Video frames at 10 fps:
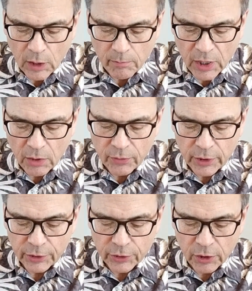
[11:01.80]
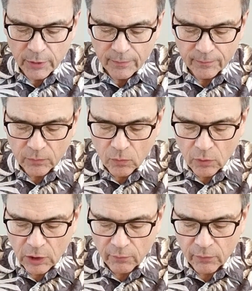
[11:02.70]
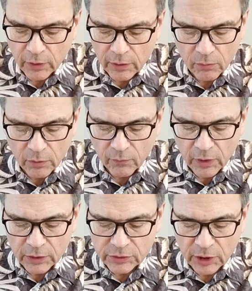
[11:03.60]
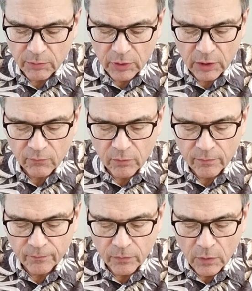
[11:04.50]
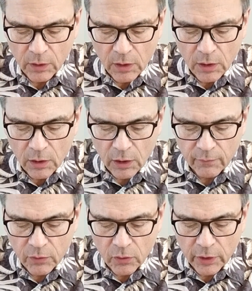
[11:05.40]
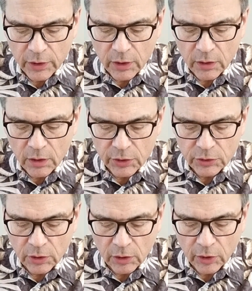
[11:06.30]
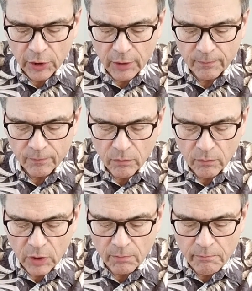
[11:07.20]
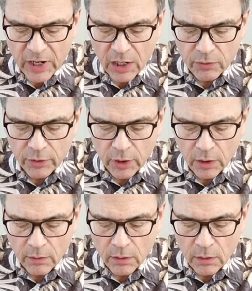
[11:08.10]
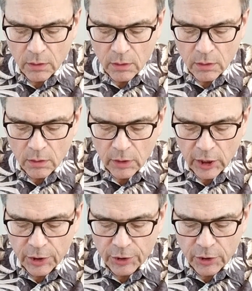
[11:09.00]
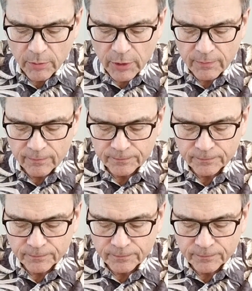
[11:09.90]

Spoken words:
I'm bound and determined, wherever that statement came from. I have no idea. I should look that up. But I'm bound and determined.